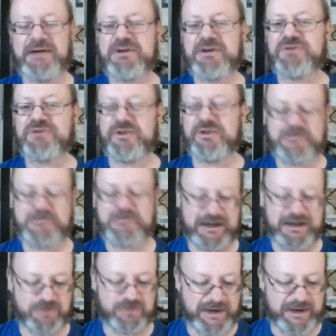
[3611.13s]
to throw this back
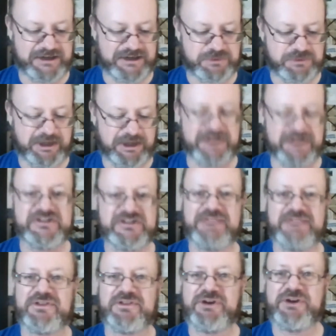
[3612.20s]
to Wayne because we're hitting
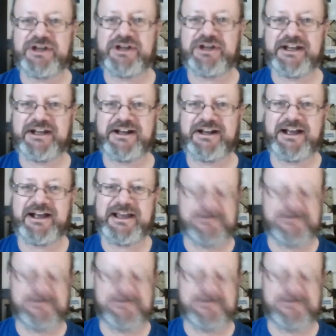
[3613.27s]
7:30, and I have.